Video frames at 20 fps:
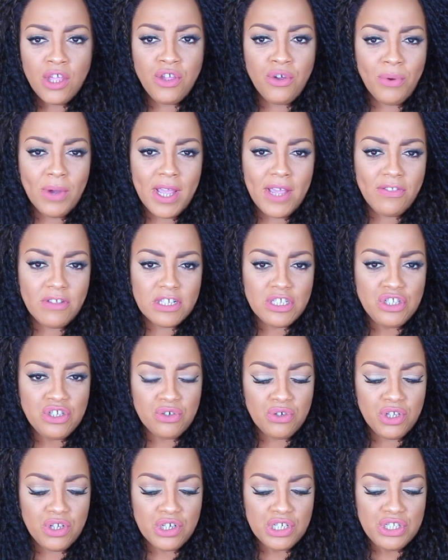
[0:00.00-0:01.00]
You either
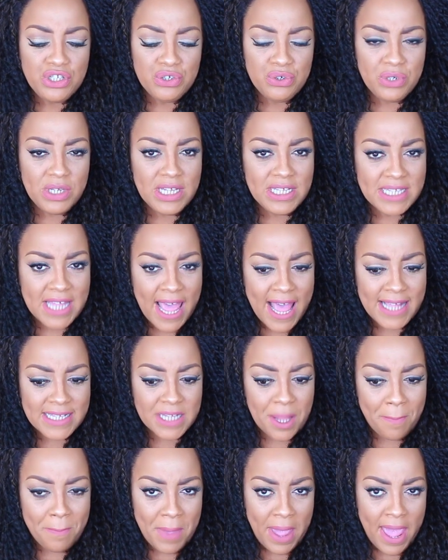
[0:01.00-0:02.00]
do your duties
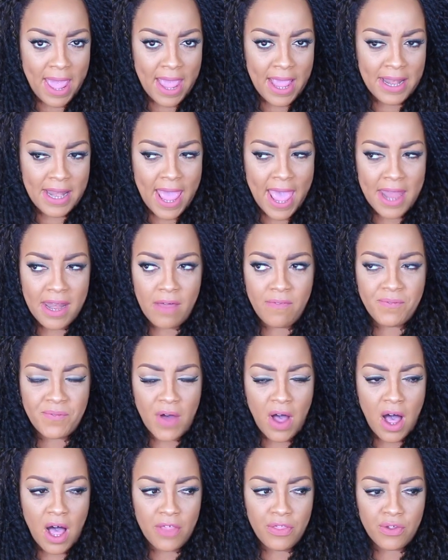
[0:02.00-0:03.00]
as a man and a
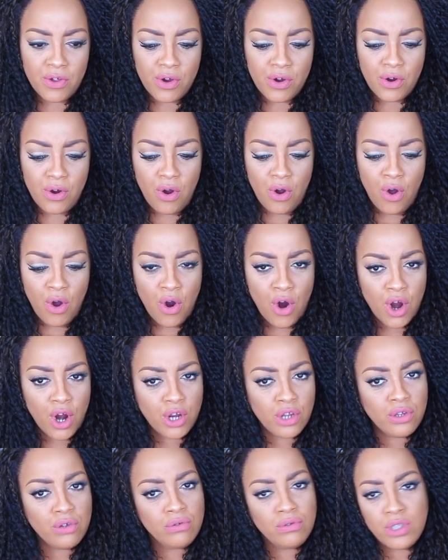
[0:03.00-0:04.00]
father
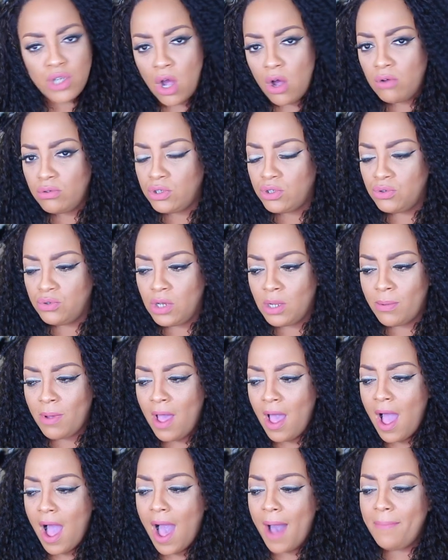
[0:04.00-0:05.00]
or you don't do them.
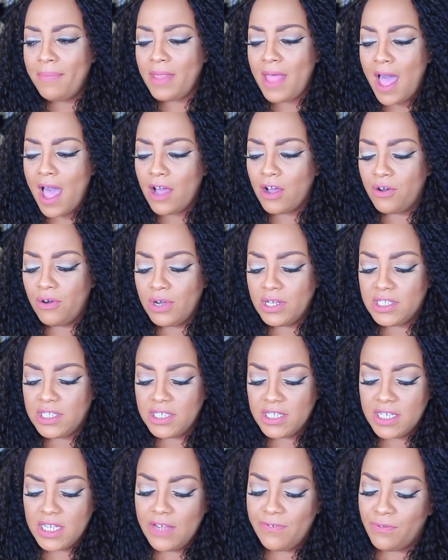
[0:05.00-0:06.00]
I'm not going
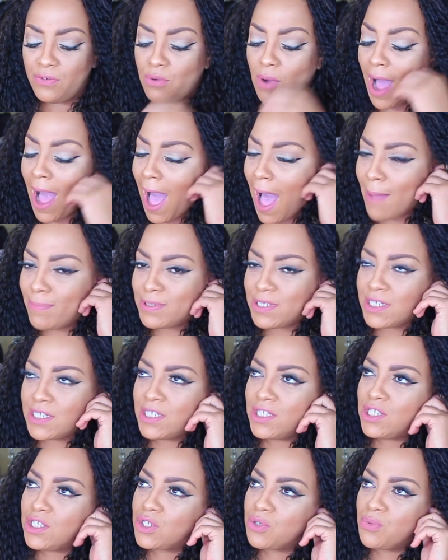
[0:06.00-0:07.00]
to give you
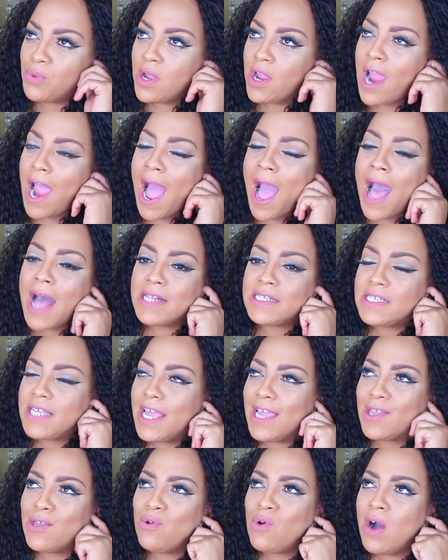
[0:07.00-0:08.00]
options to where I'll
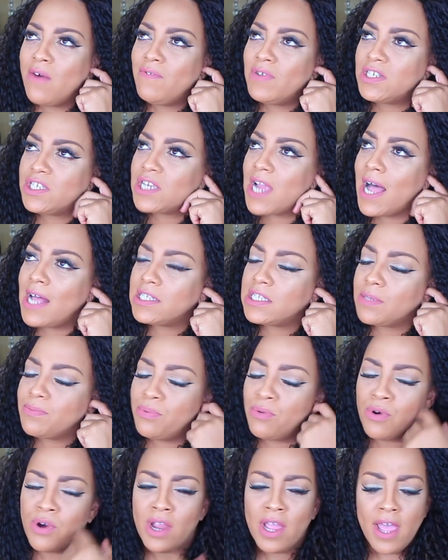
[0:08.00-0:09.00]
take you off of child
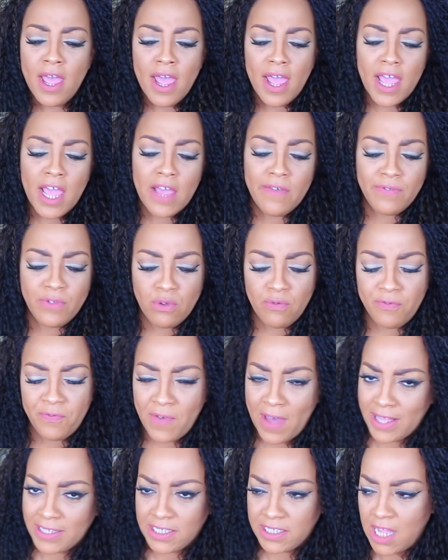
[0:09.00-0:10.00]
support if you
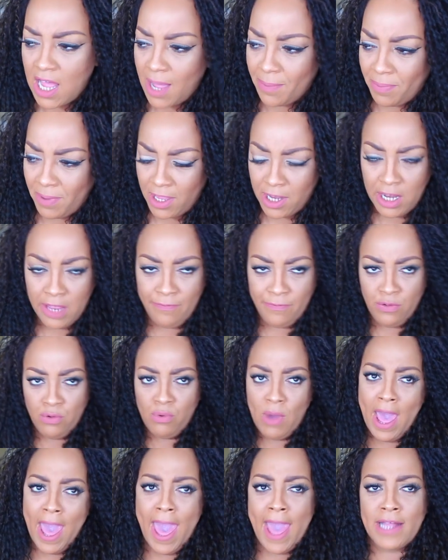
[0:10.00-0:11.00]
fess up and if
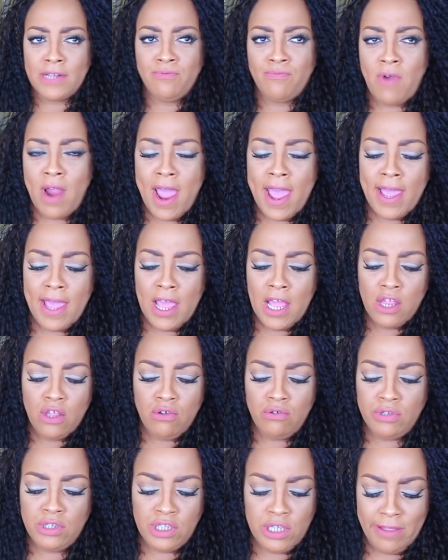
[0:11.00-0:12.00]
you act right
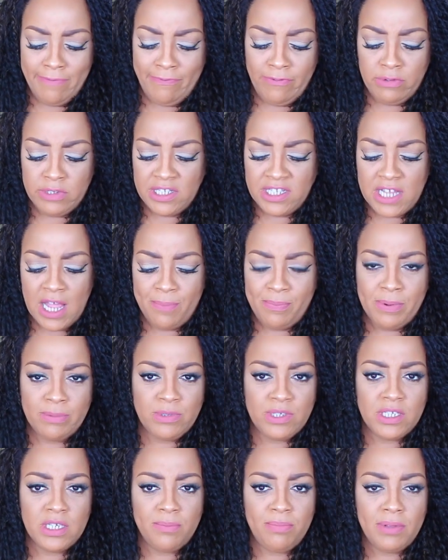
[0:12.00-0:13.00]
and you if you step
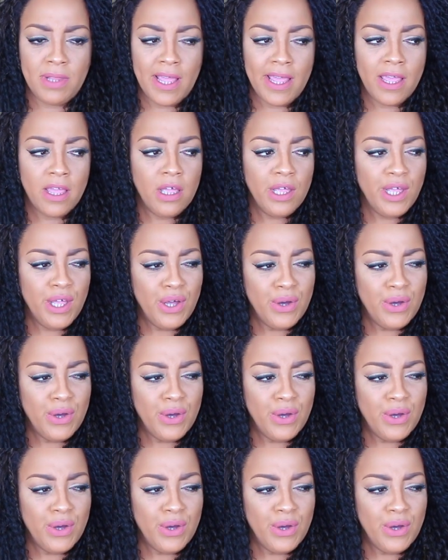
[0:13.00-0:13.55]
up to the plate.